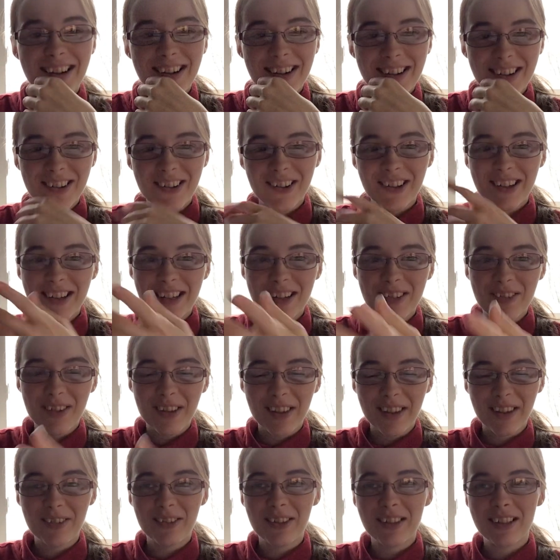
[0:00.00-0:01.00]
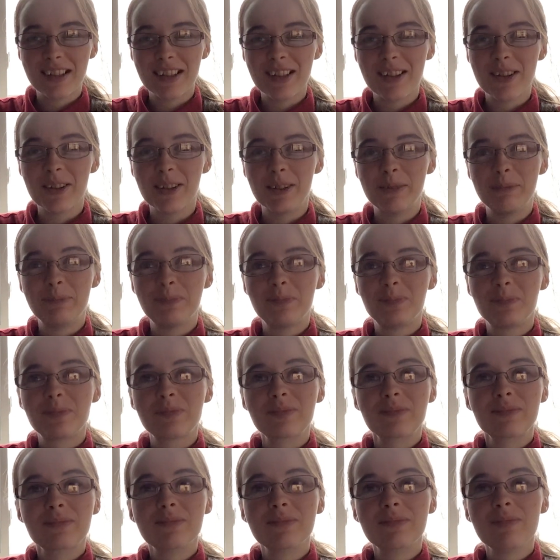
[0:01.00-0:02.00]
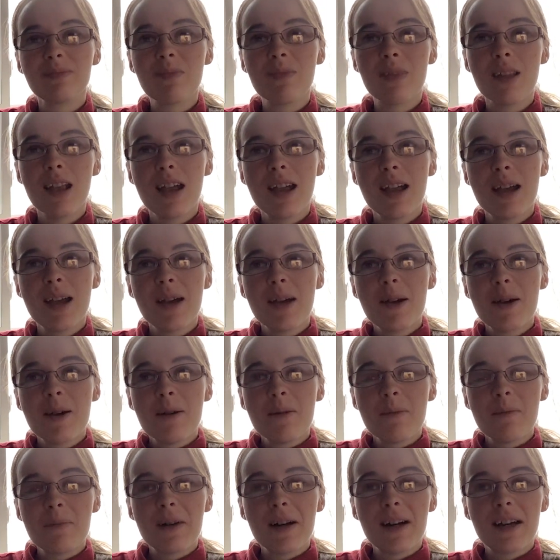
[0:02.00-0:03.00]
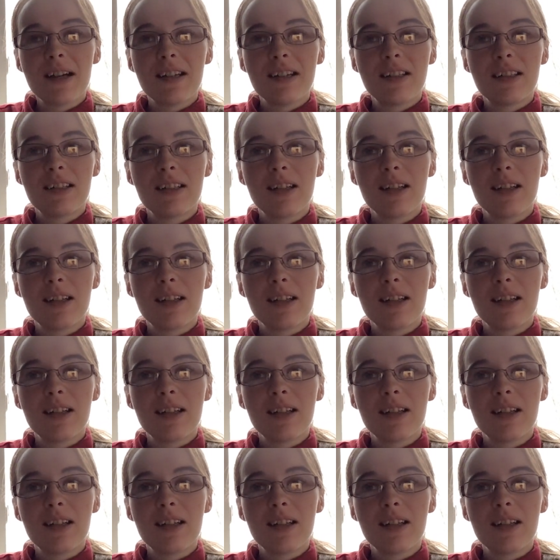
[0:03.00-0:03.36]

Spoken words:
or anyone that would tell them. But